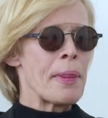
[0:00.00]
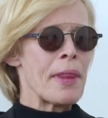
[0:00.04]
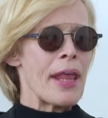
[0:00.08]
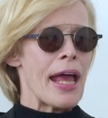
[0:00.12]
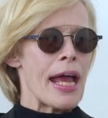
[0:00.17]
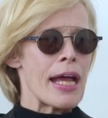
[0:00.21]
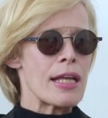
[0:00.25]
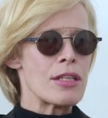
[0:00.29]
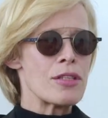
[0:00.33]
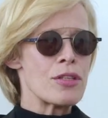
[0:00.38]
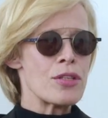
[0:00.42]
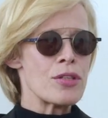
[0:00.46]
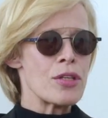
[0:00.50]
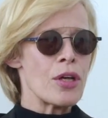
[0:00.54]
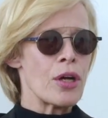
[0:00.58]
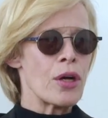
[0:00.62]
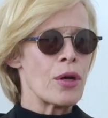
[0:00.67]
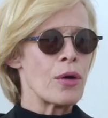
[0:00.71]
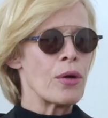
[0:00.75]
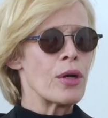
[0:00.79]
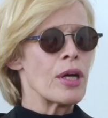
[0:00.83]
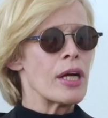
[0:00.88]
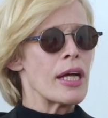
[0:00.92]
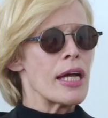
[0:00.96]
And
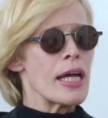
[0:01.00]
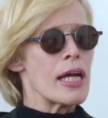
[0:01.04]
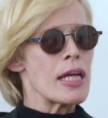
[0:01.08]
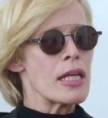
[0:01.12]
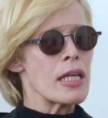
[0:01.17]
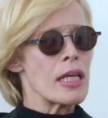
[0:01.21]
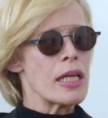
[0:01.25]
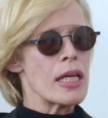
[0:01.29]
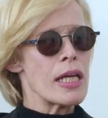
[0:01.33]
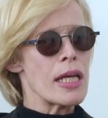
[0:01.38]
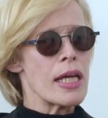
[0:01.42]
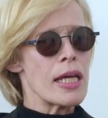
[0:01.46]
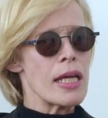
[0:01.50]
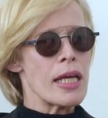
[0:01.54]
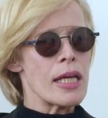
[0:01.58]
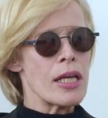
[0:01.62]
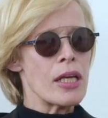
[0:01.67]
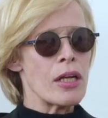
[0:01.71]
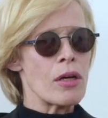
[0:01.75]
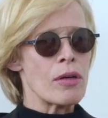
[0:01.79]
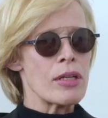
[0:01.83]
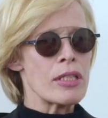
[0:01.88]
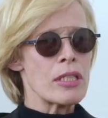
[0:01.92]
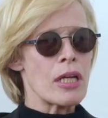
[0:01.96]
so
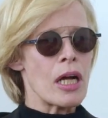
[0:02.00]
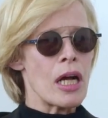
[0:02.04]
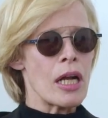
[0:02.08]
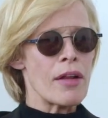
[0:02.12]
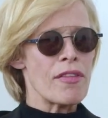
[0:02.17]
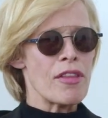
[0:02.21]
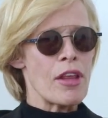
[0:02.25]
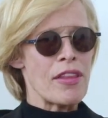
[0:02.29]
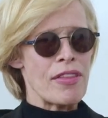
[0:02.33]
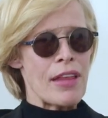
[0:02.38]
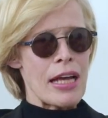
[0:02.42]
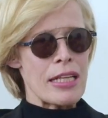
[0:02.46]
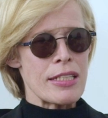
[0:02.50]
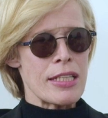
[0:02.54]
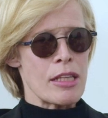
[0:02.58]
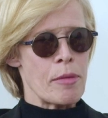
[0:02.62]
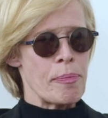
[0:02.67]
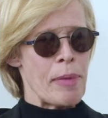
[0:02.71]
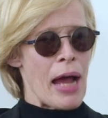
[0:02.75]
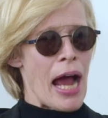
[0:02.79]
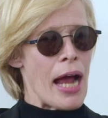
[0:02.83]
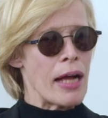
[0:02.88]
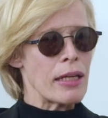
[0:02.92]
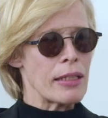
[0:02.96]
it's kind of that's the
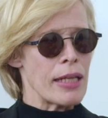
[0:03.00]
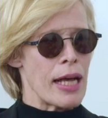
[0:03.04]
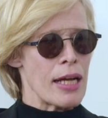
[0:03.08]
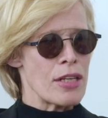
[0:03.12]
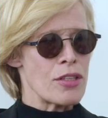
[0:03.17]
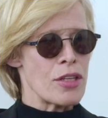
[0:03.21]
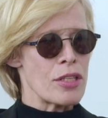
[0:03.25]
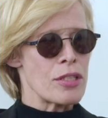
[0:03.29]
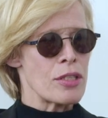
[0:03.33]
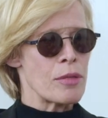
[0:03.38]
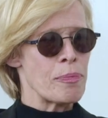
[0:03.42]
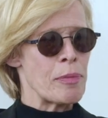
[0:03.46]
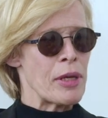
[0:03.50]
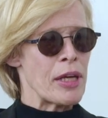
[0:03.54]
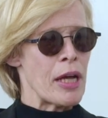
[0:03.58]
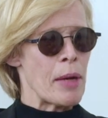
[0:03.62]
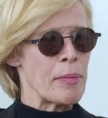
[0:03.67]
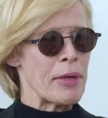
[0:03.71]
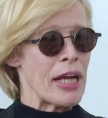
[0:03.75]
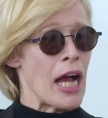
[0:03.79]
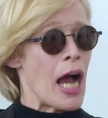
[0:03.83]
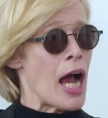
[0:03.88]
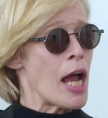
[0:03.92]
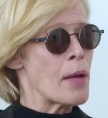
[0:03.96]
backlash. It's
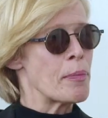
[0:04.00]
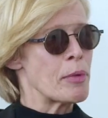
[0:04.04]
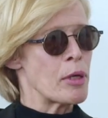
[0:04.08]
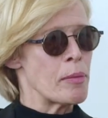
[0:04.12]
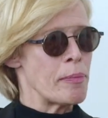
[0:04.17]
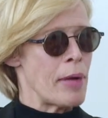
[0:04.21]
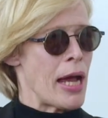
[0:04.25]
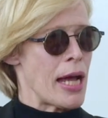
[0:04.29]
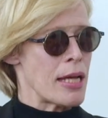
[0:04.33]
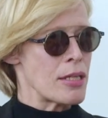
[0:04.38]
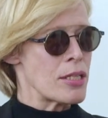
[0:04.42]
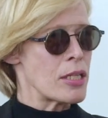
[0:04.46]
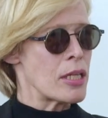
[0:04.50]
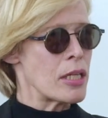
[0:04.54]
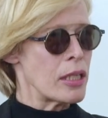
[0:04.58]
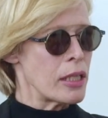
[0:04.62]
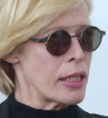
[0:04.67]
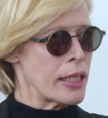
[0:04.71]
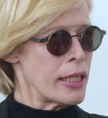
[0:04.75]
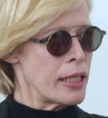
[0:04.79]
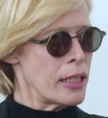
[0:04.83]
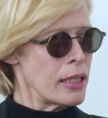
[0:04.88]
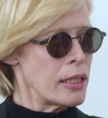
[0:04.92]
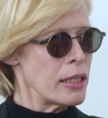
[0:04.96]
becoming hyper
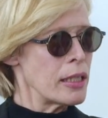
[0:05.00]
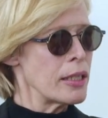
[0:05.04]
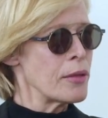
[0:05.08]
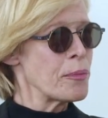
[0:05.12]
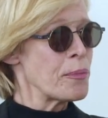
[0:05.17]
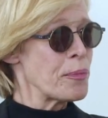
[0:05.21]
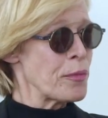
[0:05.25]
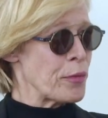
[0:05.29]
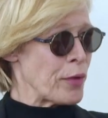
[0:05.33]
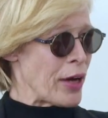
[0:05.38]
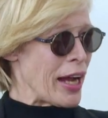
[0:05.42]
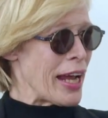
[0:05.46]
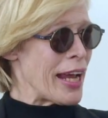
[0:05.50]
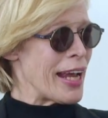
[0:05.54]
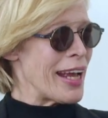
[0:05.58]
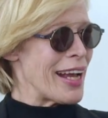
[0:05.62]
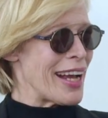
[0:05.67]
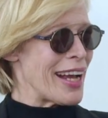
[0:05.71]
masculine, right?